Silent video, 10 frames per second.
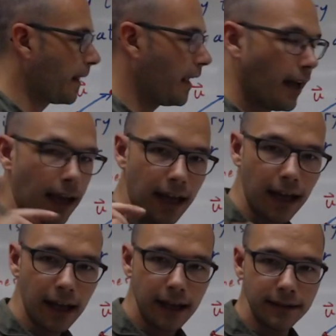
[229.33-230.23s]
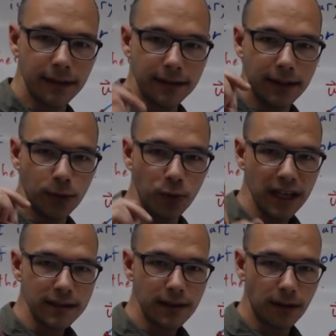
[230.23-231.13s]
And the
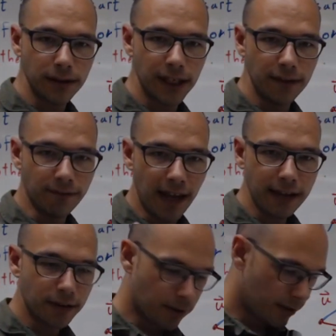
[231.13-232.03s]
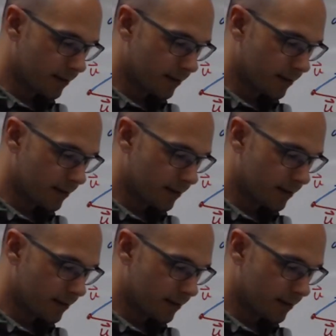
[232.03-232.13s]
resulting vector is going to